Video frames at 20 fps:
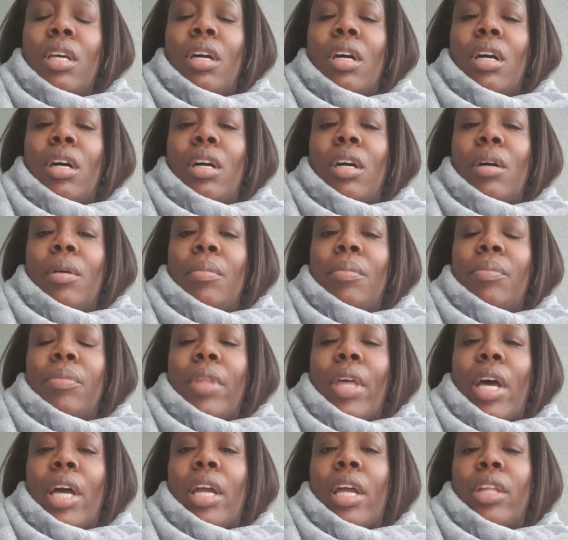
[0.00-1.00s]
Um,
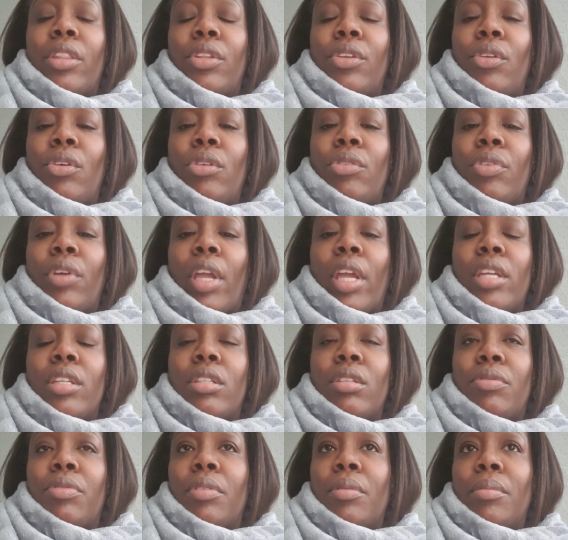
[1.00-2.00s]
I got the
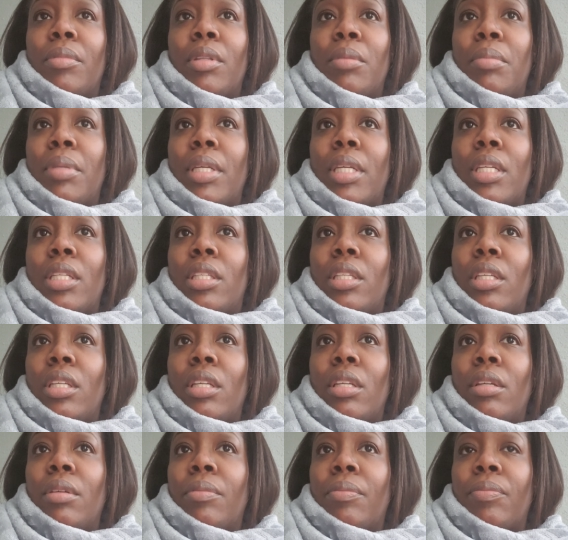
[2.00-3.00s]
notification from the
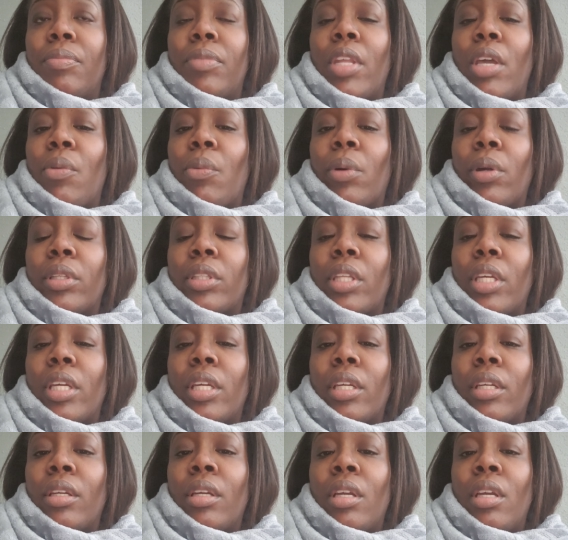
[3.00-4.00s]
BET network
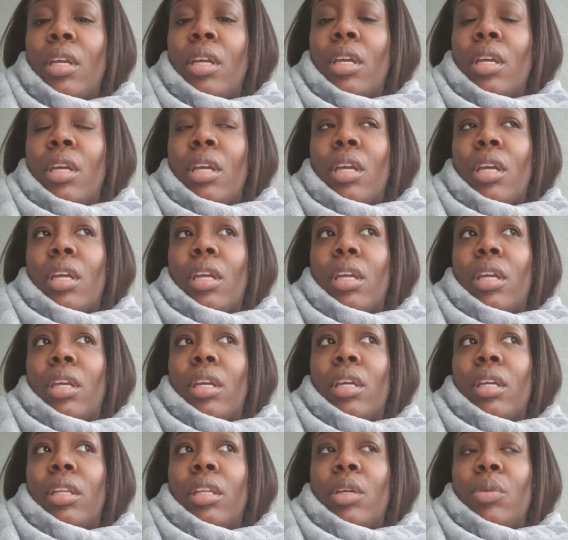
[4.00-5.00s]
thing,
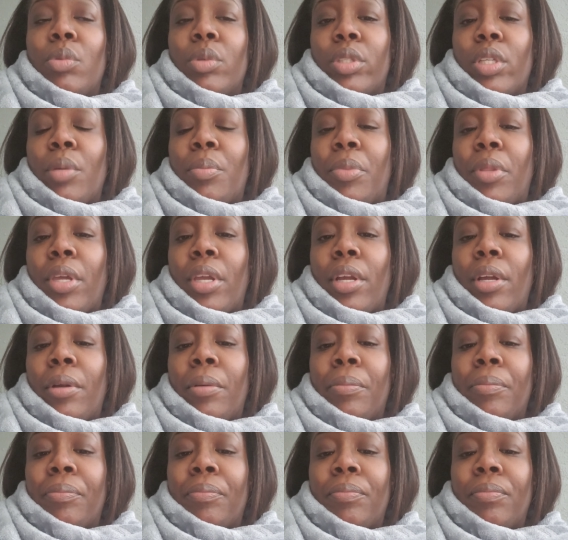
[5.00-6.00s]
and it was up there.
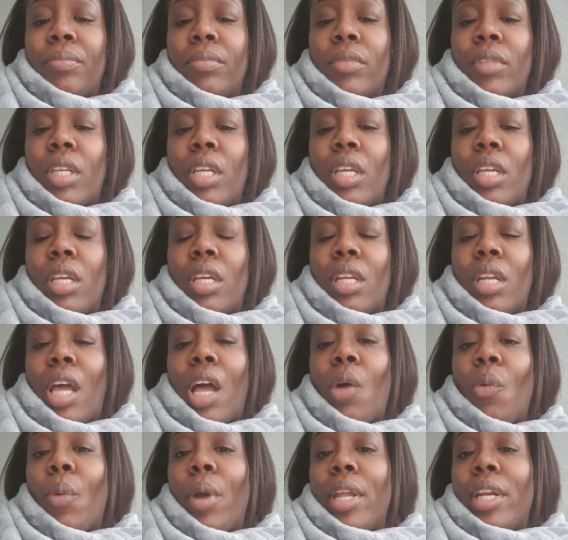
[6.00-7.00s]
And
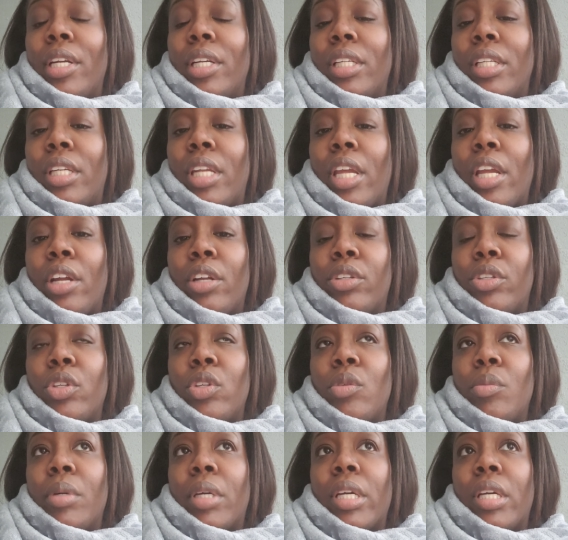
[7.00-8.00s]
I waited a day or
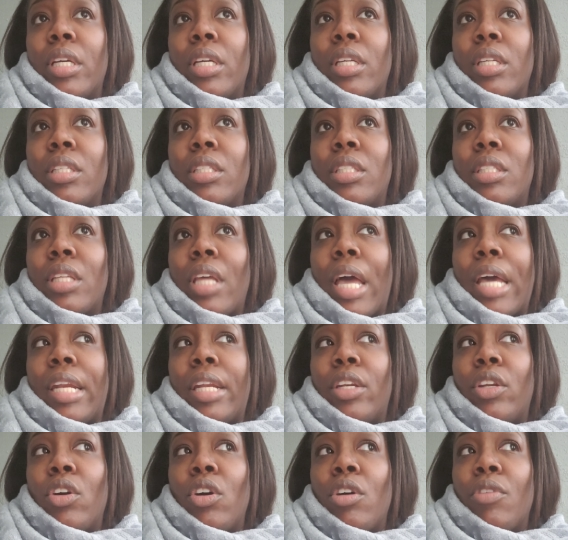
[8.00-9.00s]
two because I
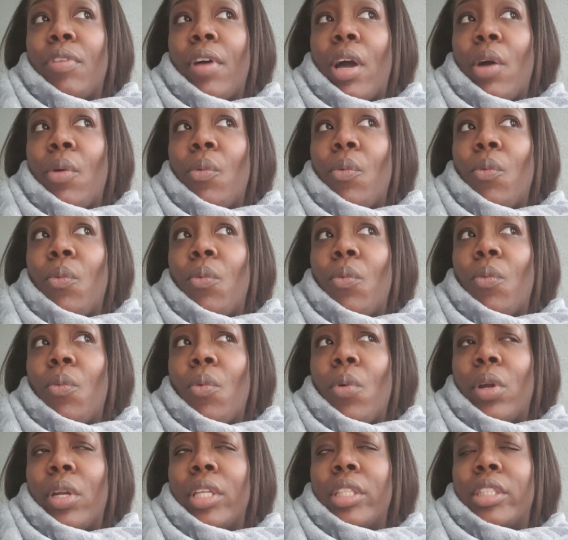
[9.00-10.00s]
didn't know if I
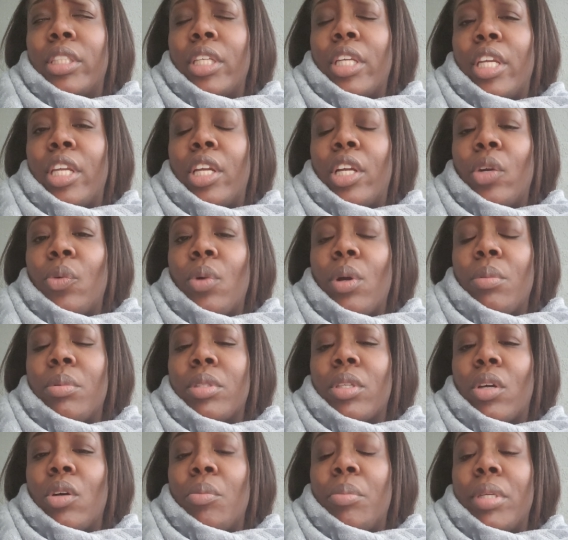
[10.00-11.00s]
wanted to hear what was
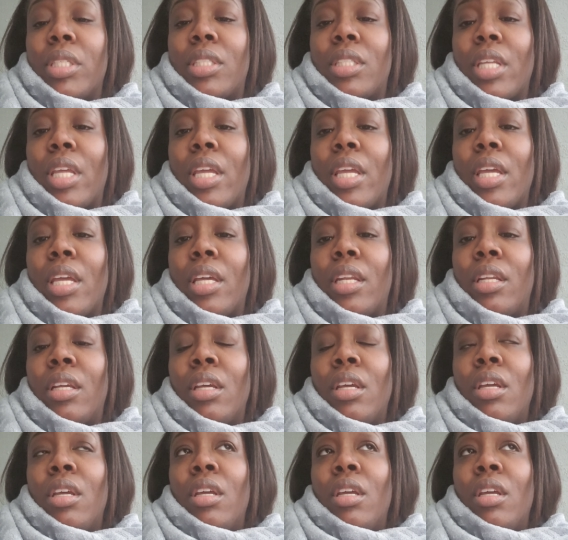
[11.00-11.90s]
going to be said